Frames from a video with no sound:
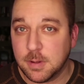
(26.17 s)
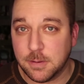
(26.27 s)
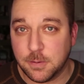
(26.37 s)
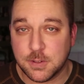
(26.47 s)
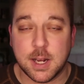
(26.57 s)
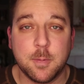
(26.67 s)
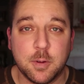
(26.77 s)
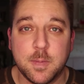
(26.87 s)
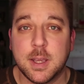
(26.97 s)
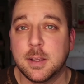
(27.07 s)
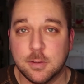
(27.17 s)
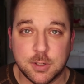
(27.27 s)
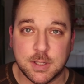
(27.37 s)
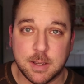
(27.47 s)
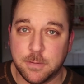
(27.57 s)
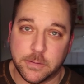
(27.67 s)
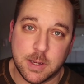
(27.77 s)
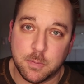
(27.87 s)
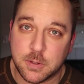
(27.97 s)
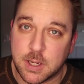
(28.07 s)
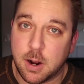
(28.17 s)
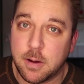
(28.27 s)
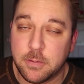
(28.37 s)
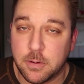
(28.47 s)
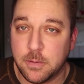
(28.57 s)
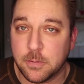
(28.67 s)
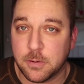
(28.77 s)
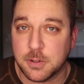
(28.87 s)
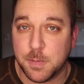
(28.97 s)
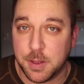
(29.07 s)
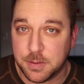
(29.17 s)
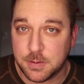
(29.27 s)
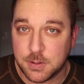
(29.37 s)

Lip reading: If you sign up with me, you'll just get 15% off of your first month.